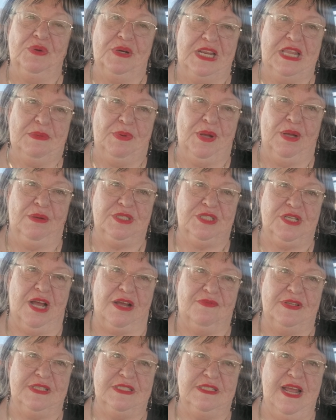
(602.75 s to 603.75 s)
into the post
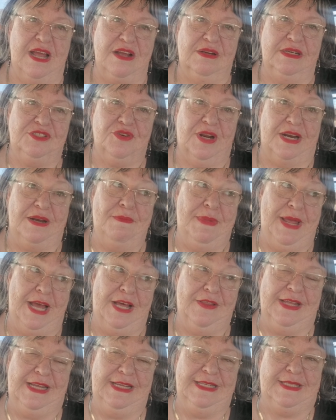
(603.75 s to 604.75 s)
office now and try to
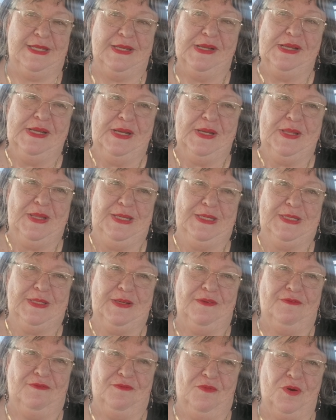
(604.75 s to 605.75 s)
mail these these
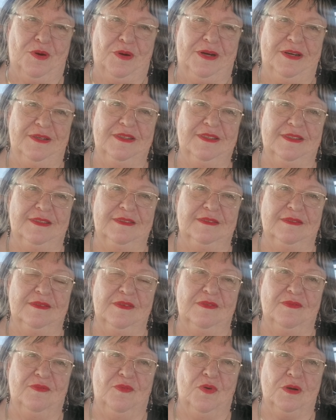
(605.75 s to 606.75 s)
uh, four
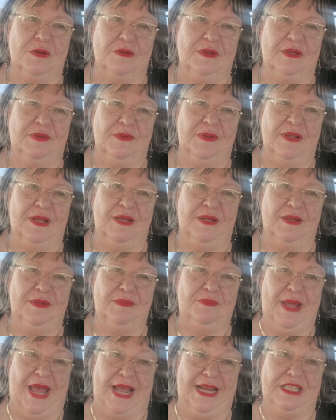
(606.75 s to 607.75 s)
four uh,
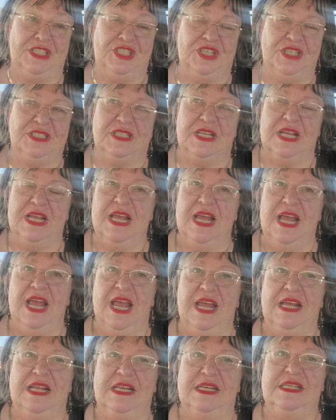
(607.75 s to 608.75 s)
packages,
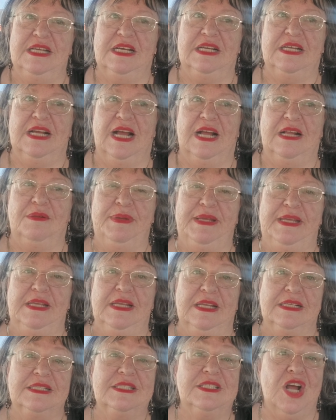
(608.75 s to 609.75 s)
and uh, I'll be
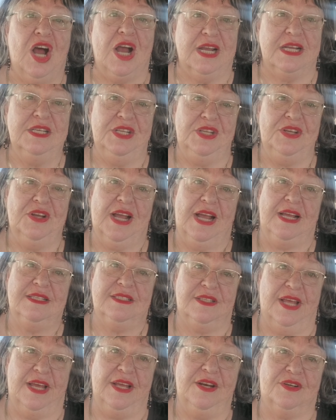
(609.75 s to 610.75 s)
talking to you
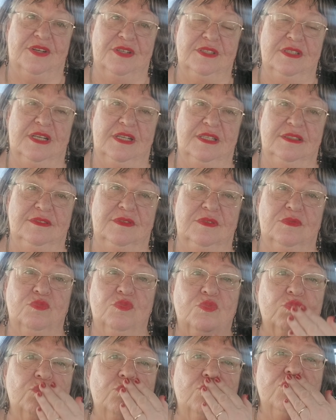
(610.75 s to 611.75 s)
guys later.
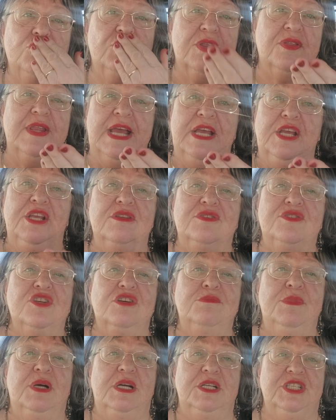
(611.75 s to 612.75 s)
Thank you
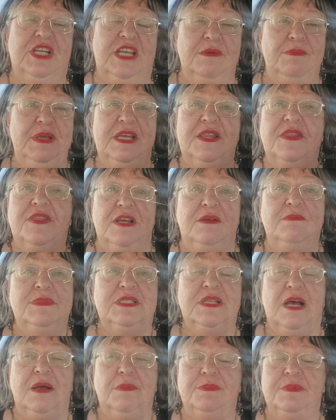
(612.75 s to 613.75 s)
so much. Give me a
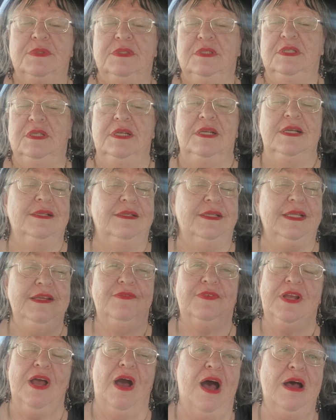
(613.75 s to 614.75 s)
thumbs up.
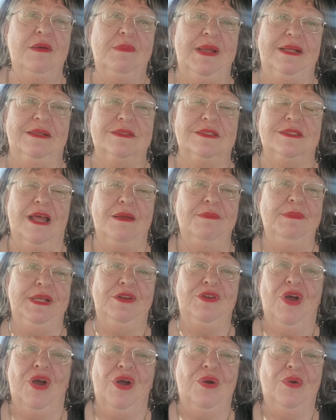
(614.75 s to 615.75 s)
Leave comments. Let me
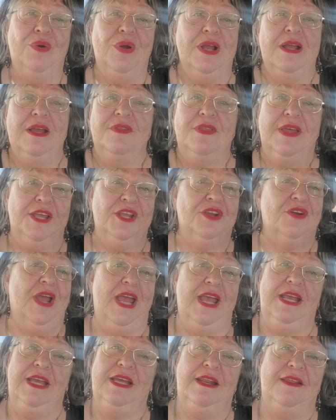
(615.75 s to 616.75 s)
know that you're
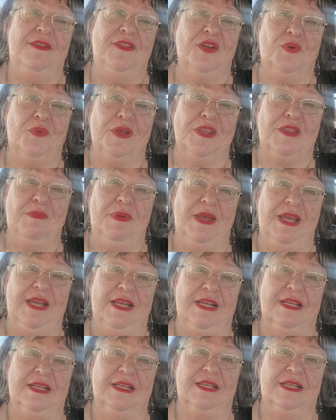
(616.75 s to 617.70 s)
hanging in there with me.